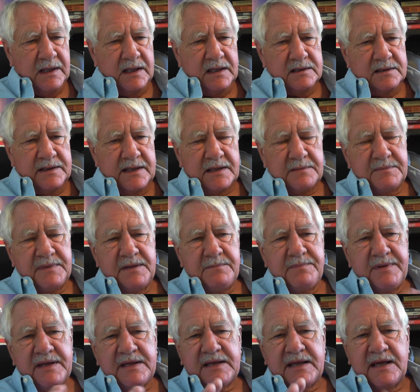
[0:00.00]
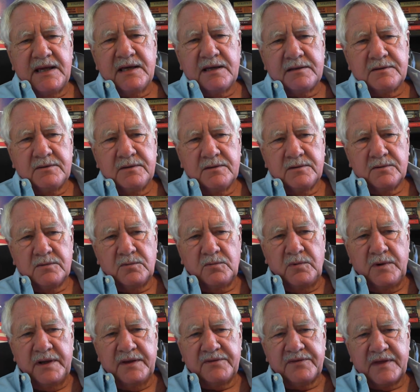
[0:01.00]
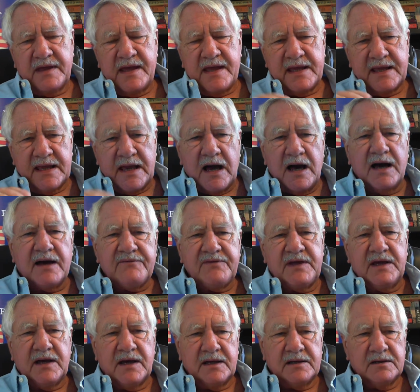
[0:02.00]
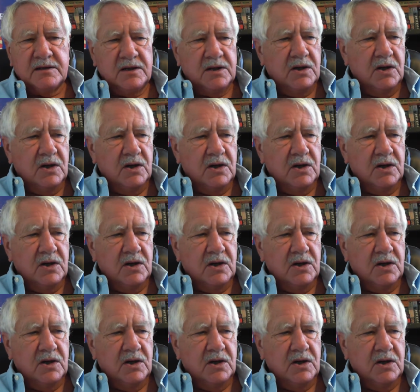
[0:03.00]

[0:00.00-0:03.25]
Let me begin with a caveat,